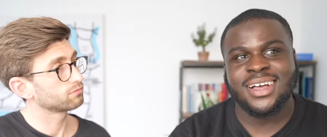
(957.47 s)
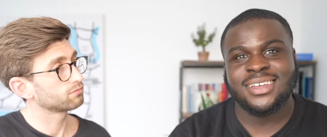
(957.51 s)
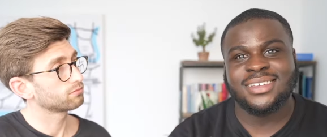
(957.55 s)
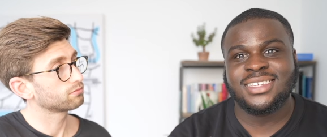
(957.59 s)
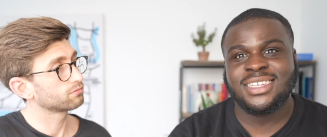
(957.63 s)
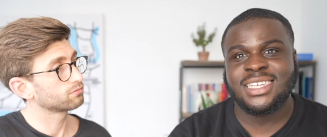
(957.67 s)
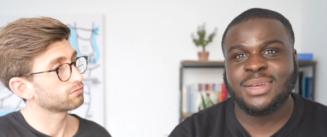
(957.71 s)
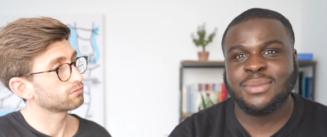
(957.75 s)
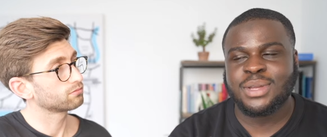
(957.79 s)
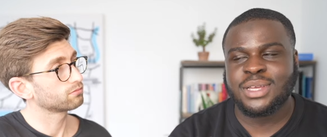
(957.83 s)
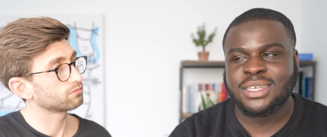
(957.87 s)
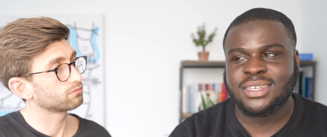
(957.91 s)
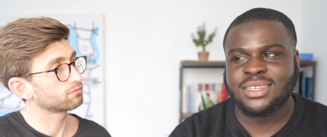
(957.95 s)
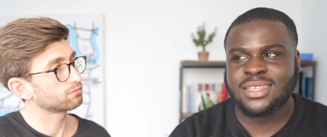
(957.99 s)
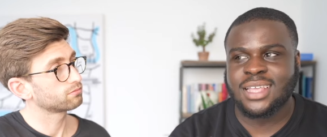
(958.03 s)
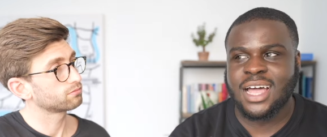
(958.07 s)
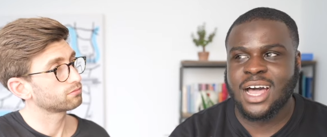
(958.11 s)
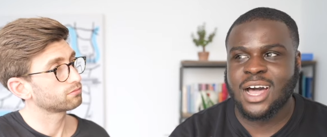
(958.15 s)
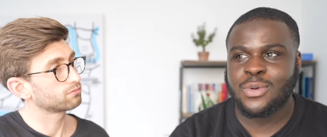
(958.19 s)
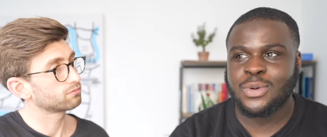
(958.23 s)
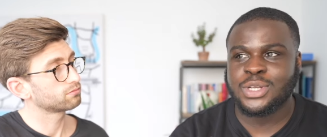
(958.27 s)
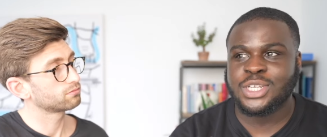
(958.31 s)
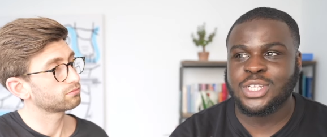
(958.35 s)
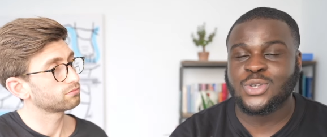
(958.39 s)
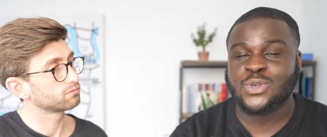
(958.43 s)
Speaker 1: a similar
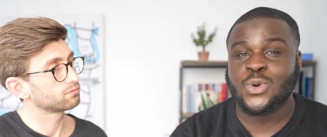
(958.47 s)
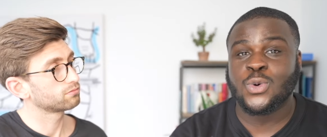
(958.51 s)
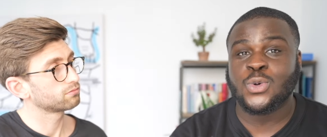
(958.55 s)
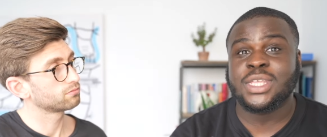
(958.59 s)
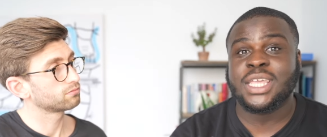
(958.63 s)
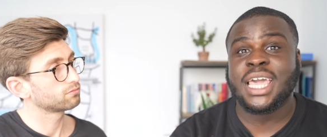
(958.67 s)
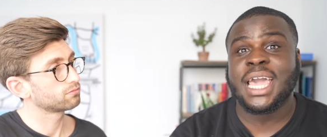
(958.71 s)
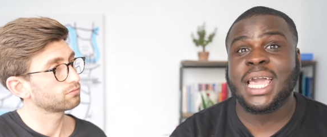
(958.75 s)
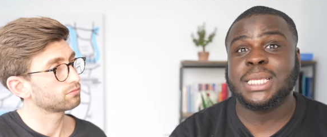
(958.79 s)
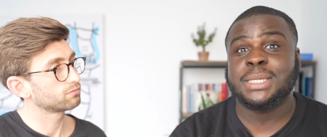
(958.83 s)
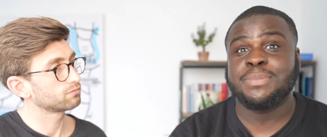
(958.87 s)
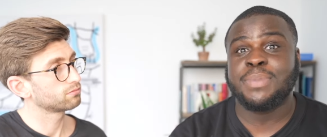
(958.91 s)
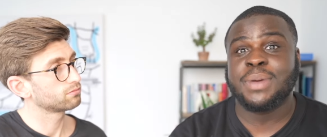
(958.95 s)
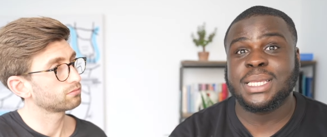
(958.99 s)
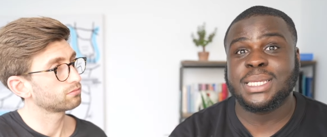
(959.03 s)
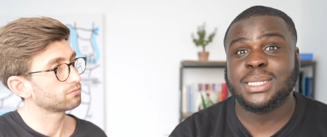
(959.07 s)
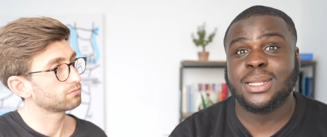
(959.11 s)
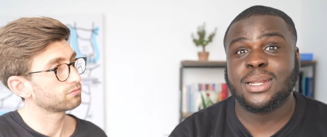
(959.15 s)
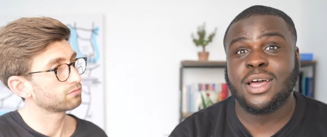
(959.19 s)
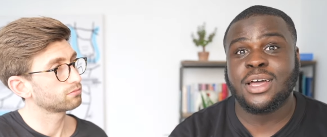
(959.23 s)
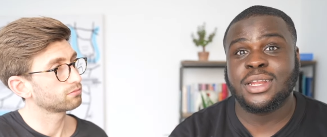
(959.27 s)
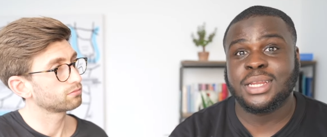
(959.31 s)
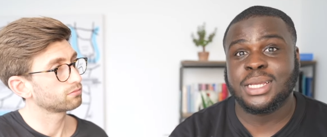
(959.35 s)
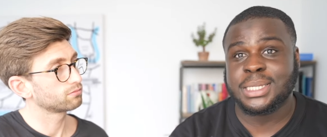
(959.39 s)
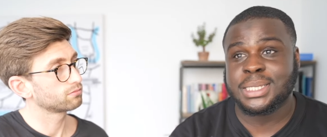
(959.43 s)
style, which is called
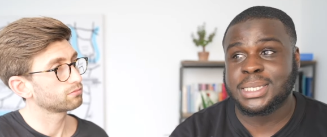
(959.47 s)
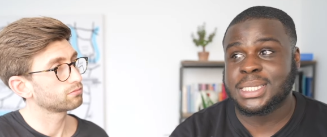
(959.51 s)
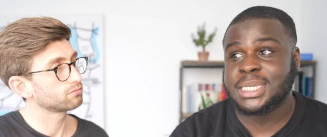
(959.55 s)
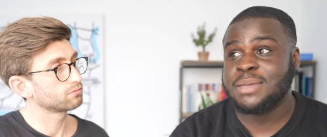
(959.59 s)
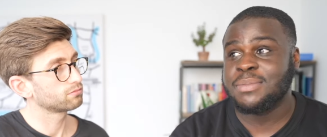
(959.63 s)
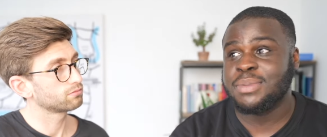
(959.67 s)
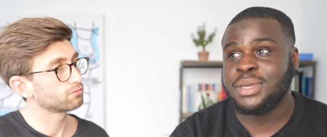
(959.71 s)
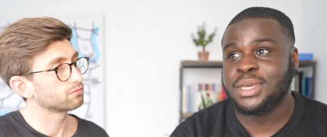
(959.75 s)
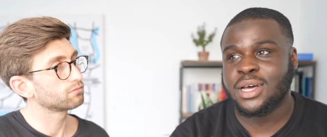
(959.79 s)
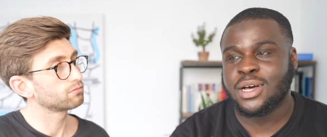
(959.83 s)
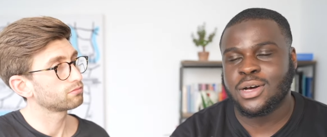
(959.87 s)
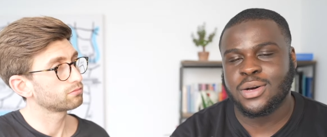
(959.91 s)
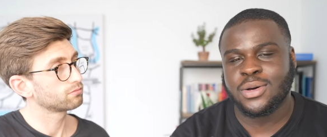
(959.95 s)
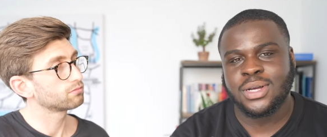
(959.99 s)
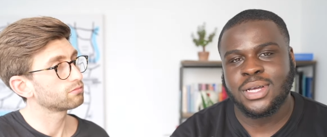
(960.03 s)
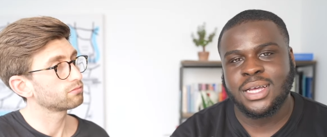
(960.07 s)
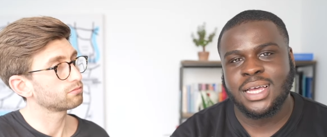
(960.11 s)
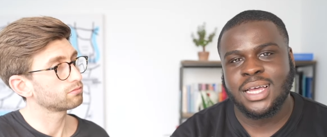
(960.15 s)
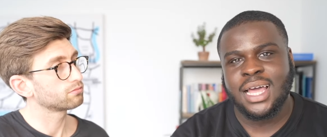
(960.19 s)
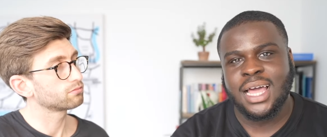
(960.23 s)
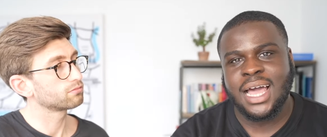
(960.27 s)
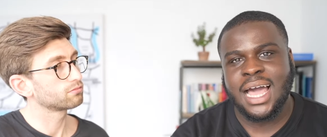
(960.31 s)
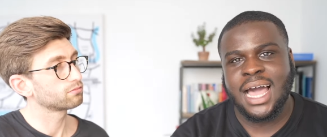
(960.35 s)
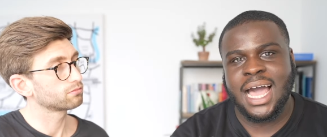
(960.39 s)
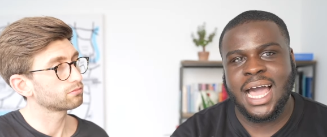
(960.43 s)
case-based learning, CBL.
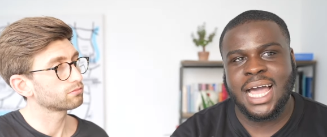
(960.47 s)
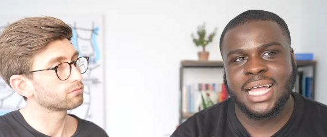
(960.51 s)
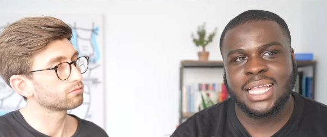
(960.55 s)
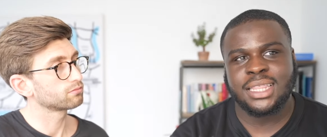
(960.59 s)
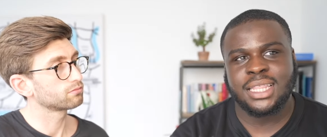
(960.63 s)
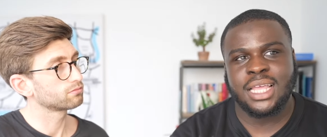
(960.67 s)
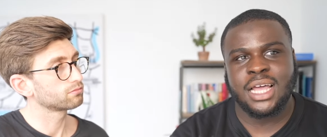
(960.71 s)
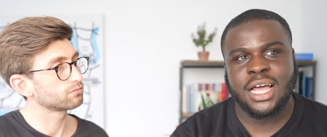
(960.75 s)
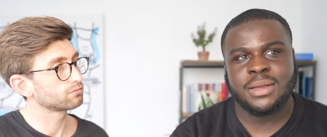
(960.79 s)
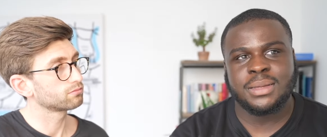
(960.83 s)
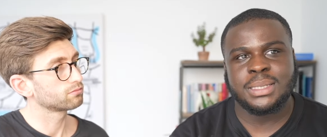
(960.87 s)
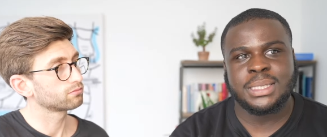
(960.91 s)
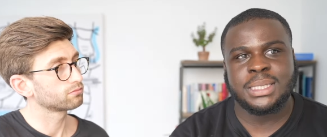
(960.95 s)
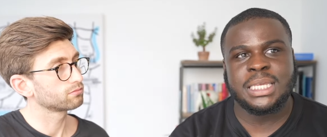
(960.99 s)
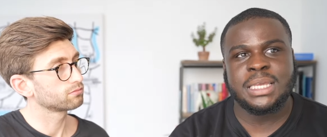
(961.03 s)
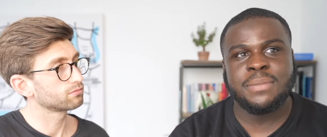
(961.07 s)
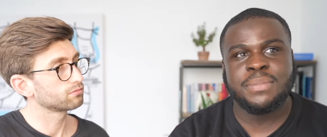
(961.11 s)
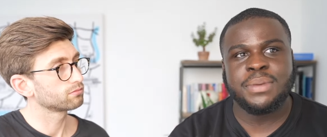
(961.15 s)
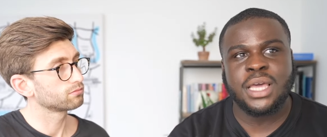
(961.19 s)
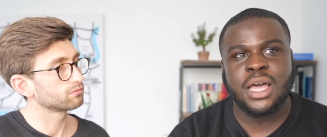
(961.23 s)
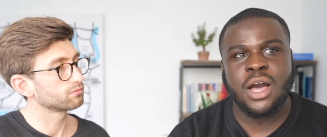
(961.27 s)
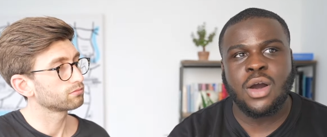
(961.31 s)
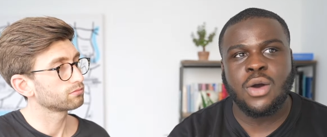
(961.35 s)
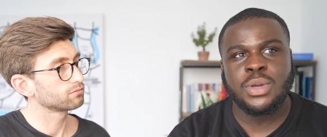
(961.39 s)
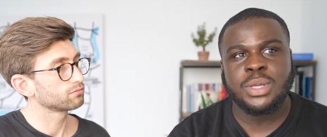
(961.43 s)
And
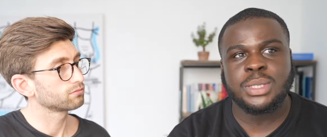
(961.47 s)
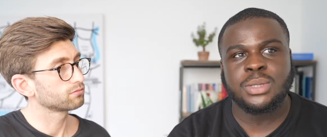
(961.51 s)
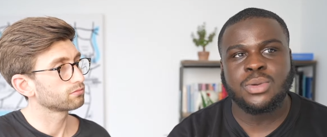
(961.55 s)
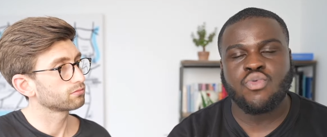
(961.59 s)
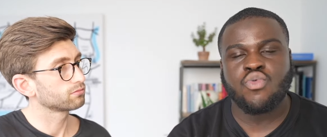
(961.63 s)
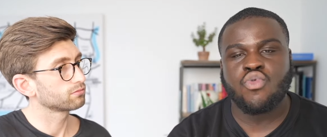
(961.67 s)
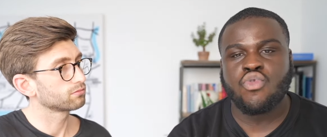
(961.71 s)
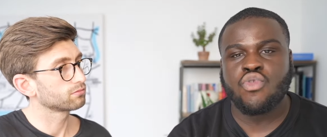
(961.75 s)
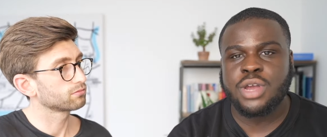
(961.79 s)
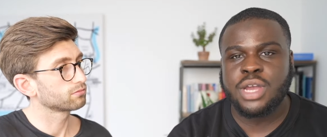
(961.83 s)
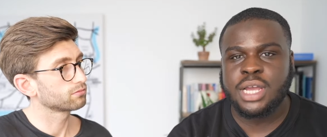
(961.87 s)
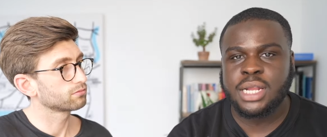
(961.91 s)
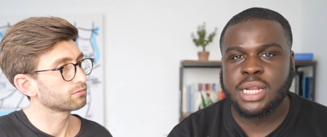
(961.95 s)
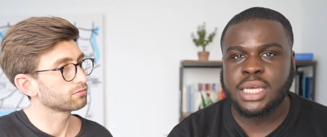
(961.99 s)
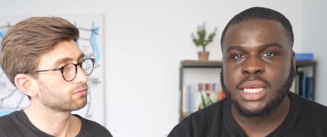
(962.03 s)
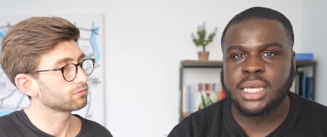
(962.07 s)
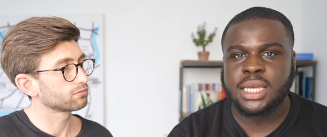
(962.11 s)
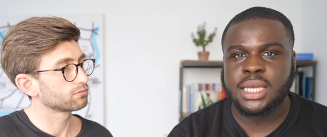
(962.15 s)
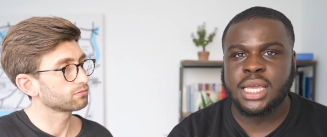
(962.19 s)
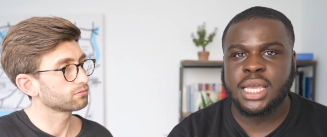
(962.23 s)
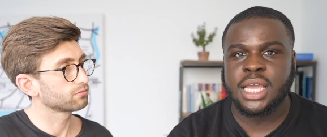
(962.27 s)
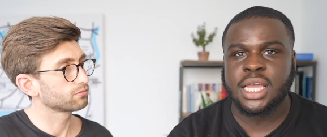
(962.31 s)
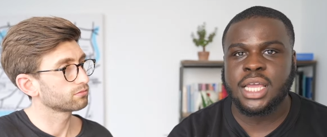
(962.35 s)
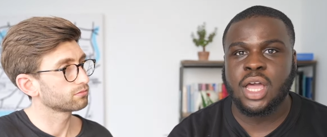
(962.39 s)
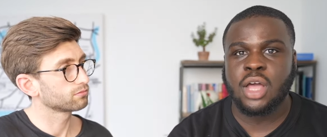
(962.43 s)
CBL is a really,